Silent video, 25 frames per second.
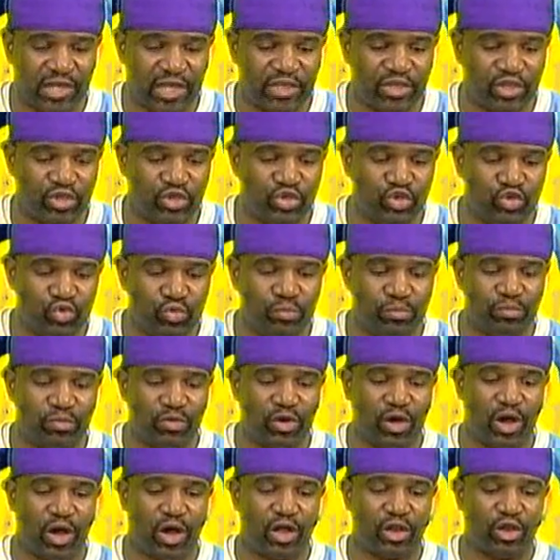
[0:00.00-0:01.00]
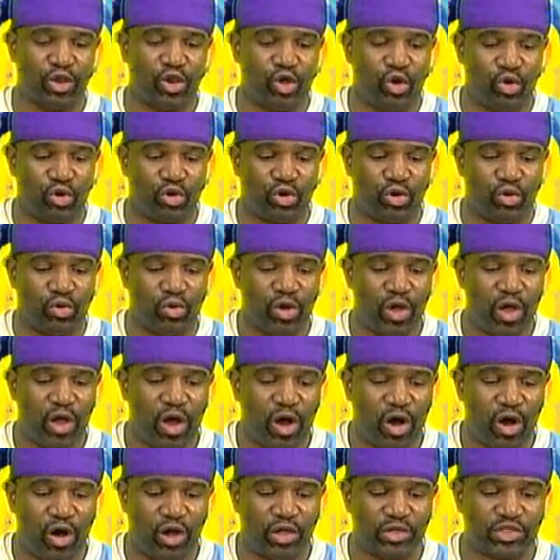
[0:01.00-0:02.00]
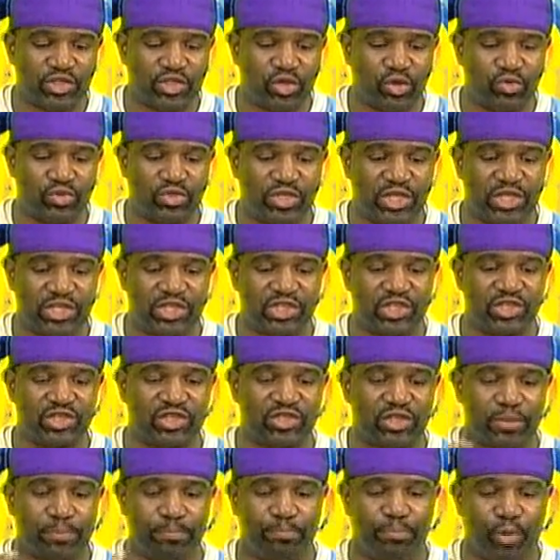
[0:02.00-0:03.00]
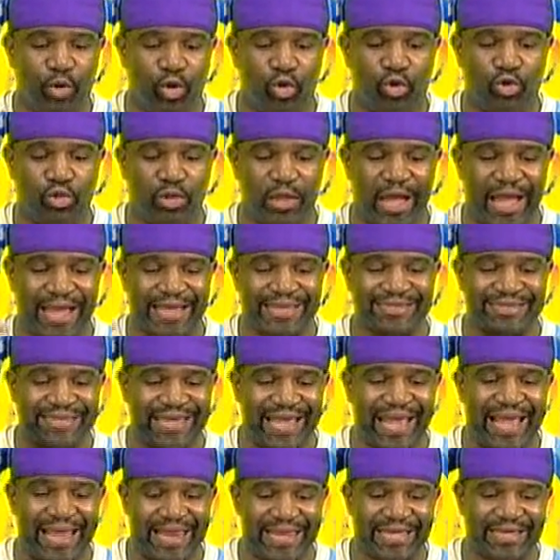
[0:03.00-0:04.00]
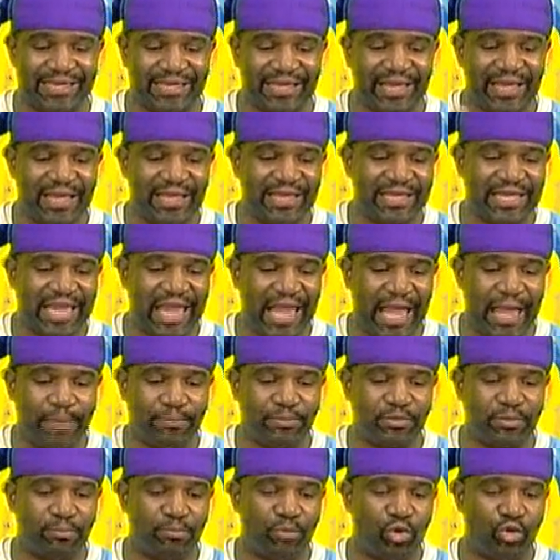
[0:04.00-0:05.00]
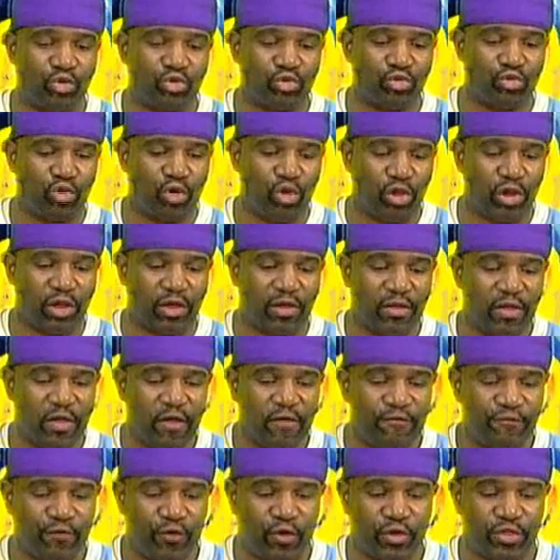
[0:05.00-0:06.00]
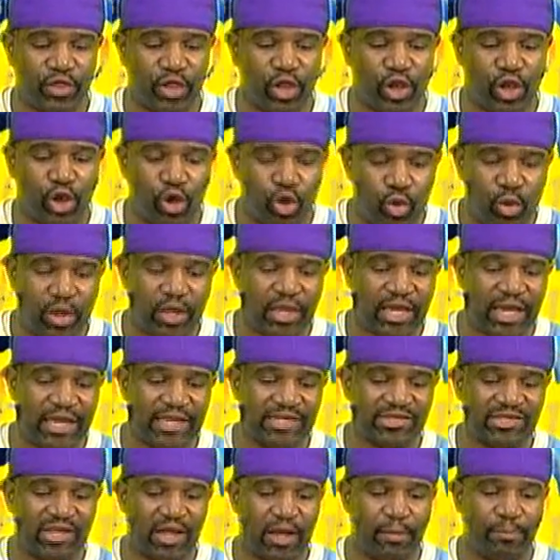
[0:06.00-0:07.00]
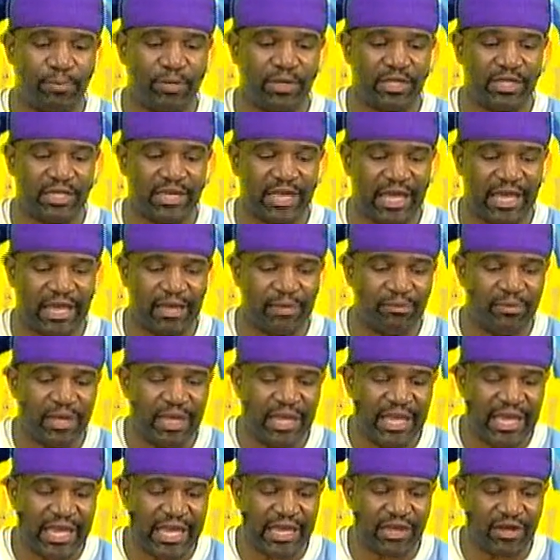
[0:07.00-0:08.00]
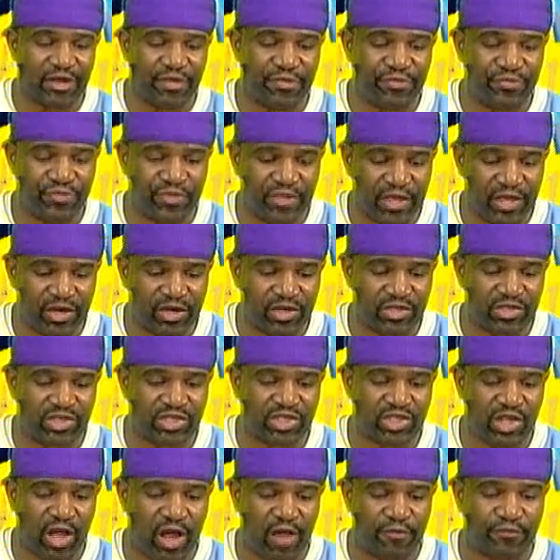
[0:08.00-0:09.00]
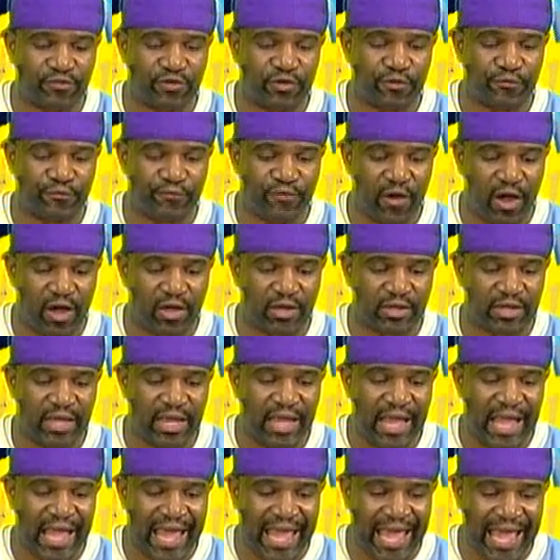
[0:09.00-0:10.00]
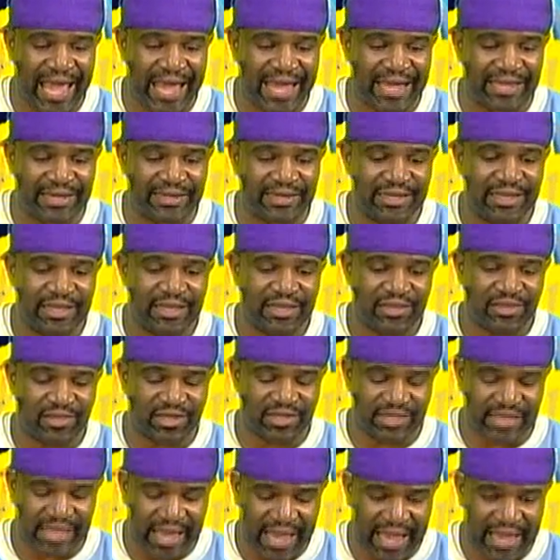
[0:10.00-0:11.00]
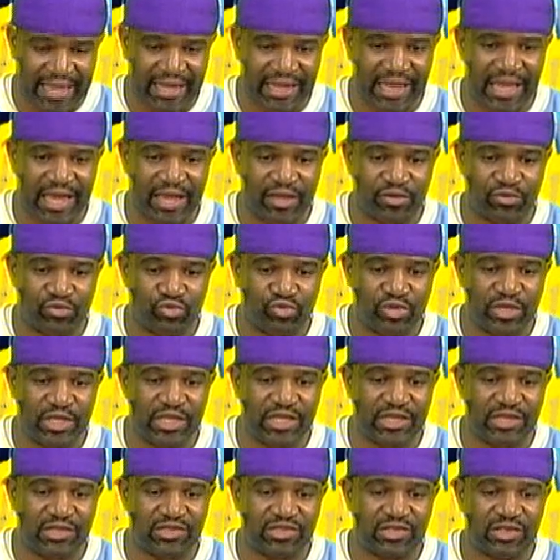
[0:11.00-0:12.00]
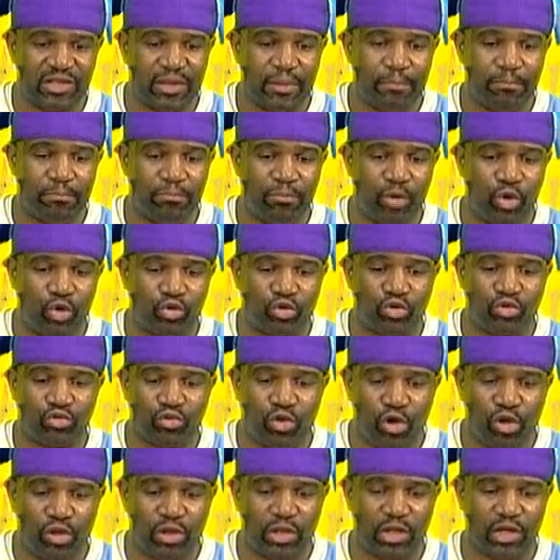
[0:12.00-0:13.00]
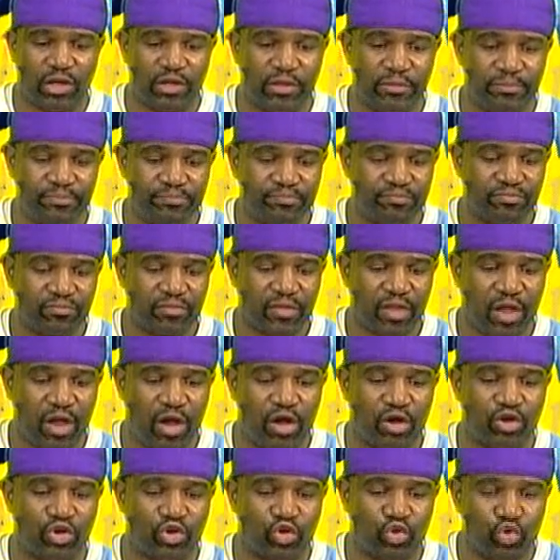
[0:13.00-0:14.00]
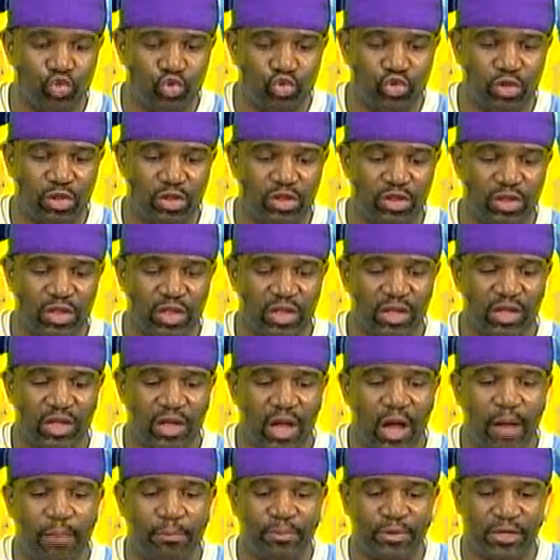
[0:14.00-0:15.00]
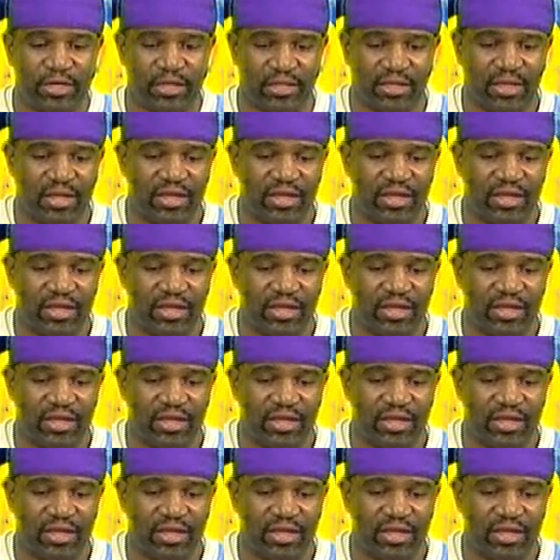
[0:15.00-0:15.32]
And the new logo also ditches the bold, italic, capped Motorola for the lowercase company name in a thinner, softer font, and the tagline reads, Motorola, a Google company.